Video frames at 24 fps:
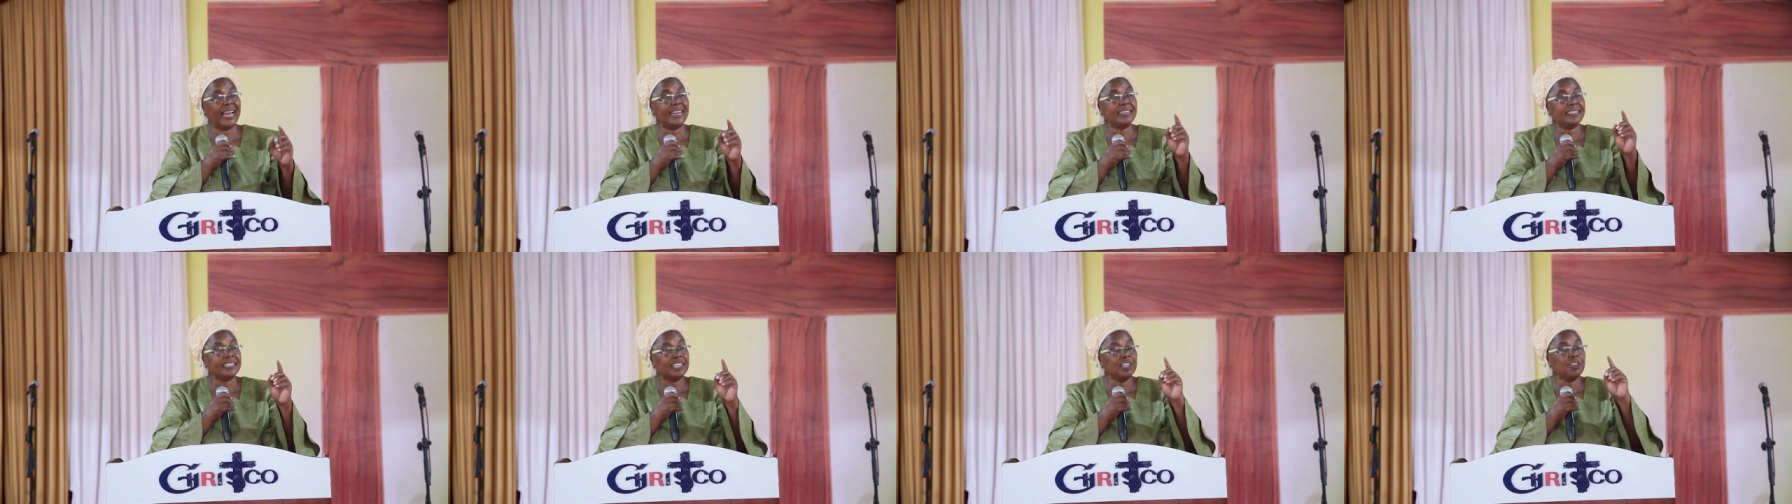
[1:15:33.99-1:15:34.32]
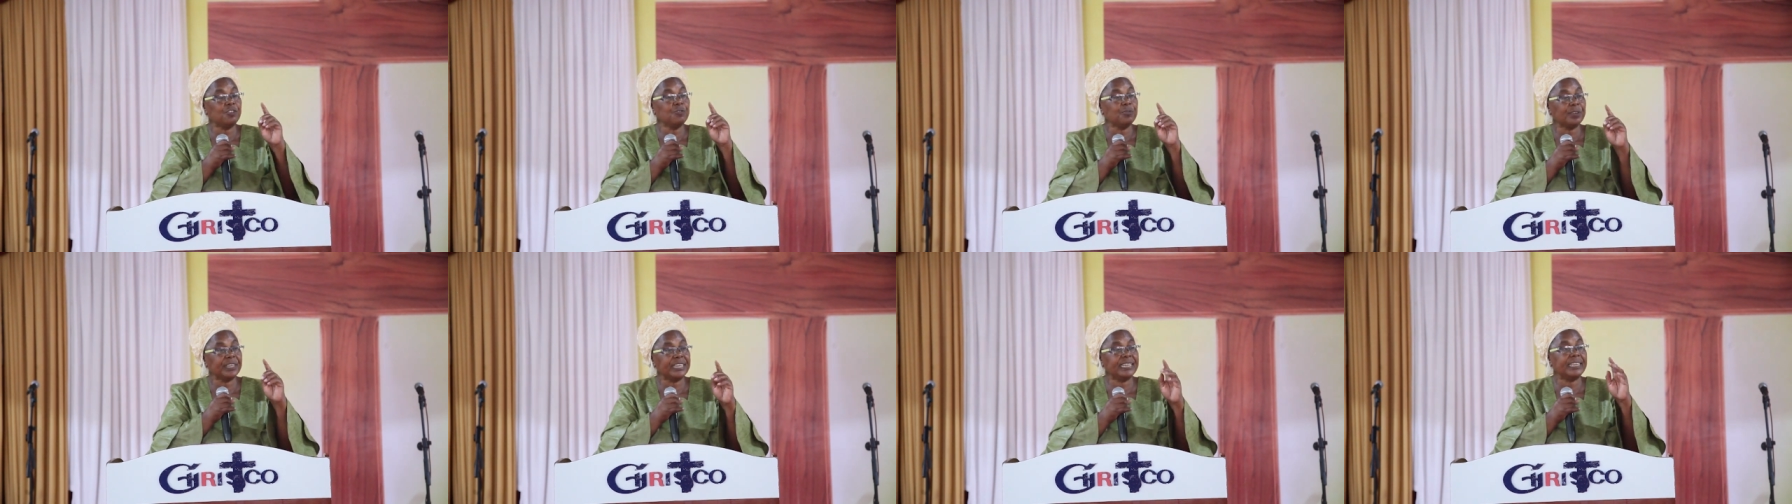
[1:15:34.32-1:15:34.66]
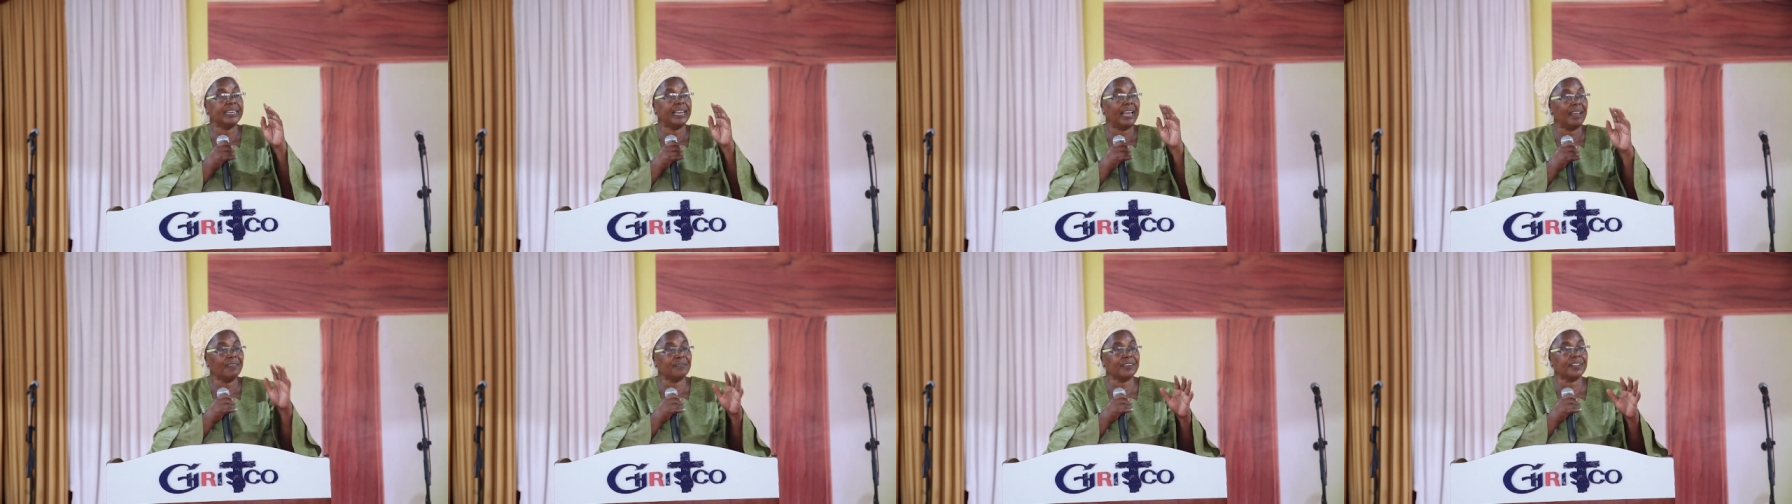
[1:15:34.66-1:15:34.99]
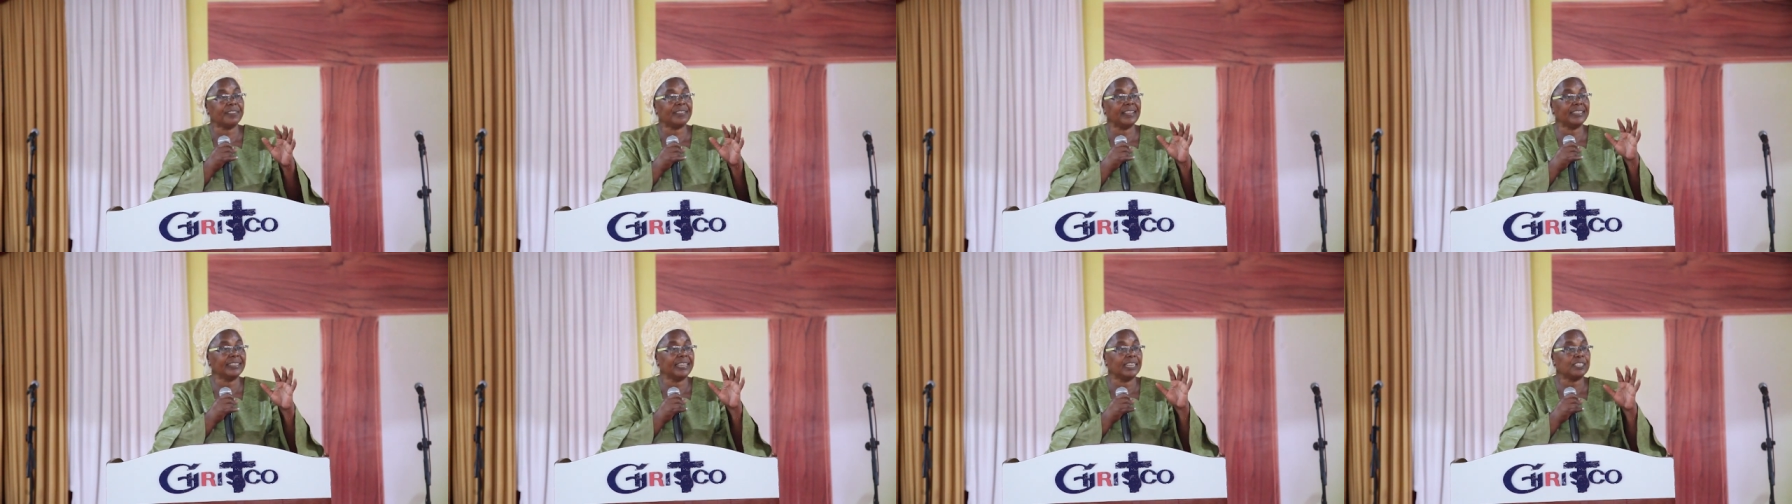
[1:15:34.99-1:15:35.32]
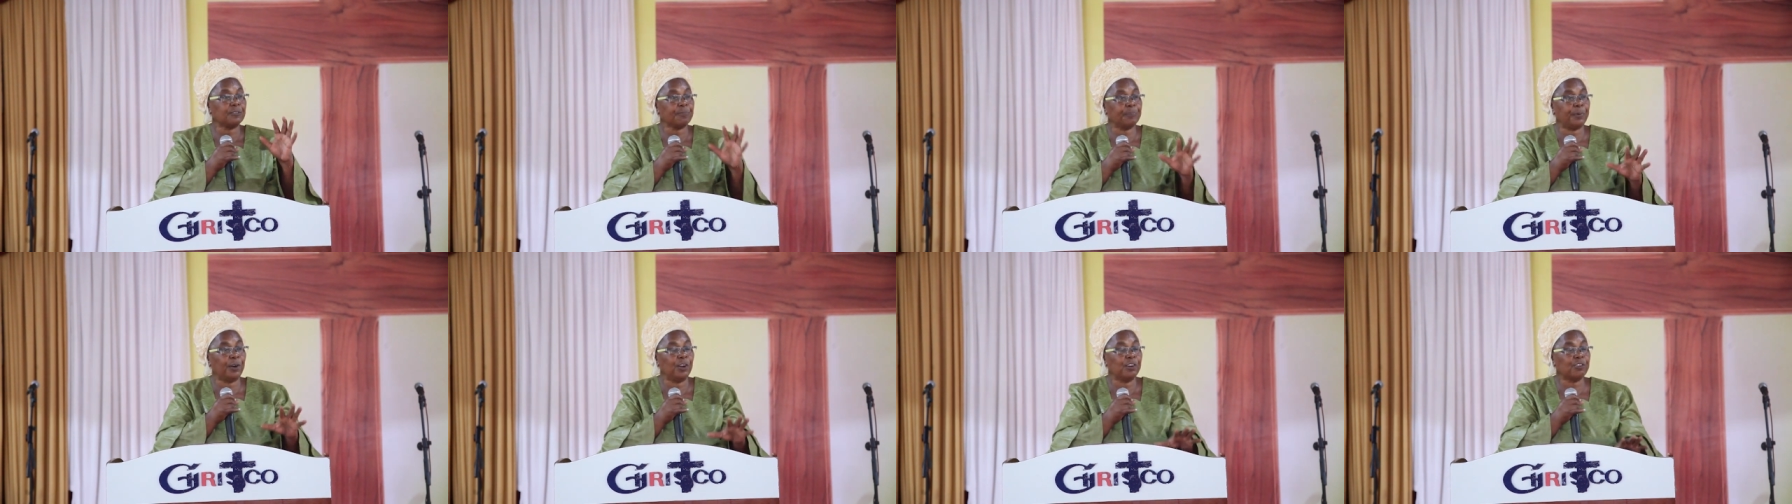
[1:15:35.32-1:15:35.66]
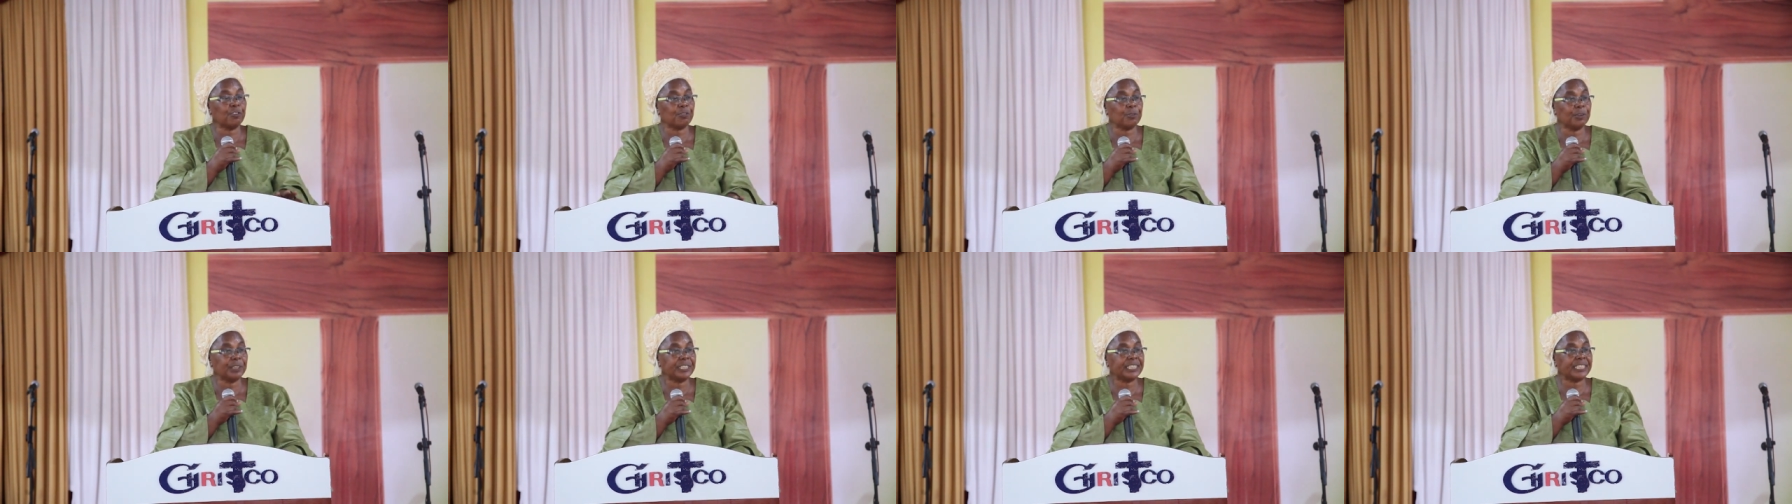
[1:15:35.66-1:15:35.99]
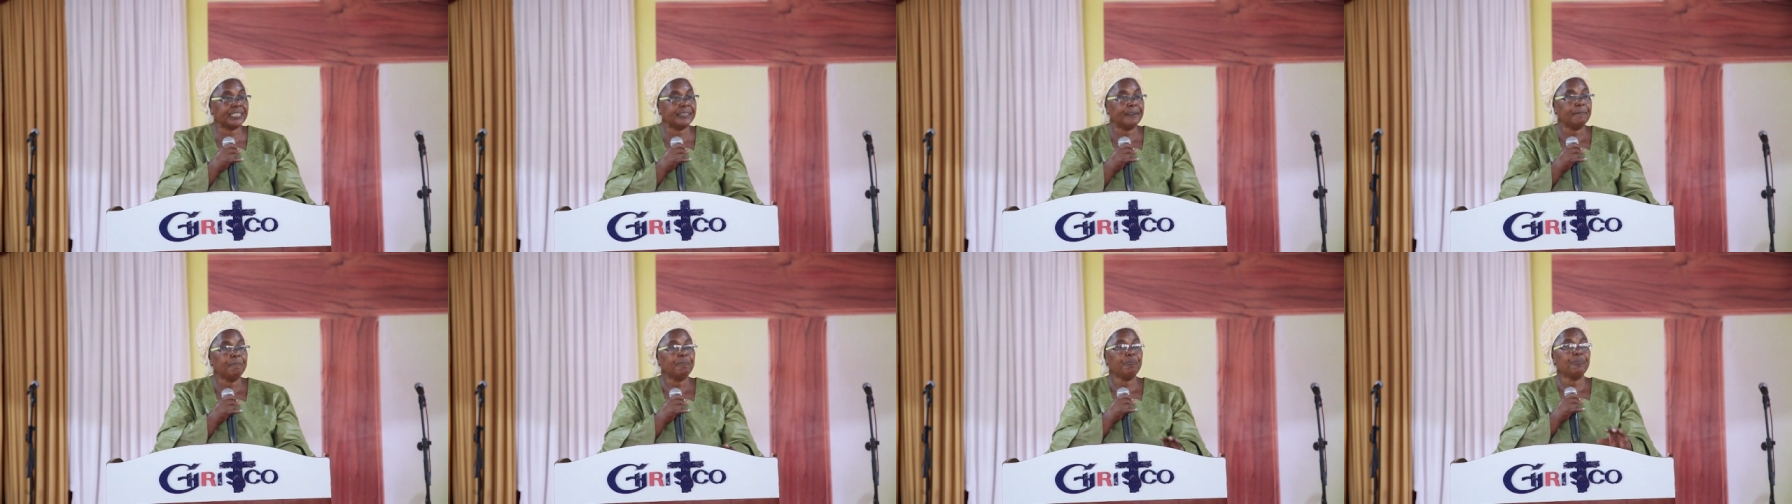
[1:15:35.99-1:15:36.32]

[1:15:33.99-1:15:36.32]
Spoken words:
until you read everything that Paul wrote.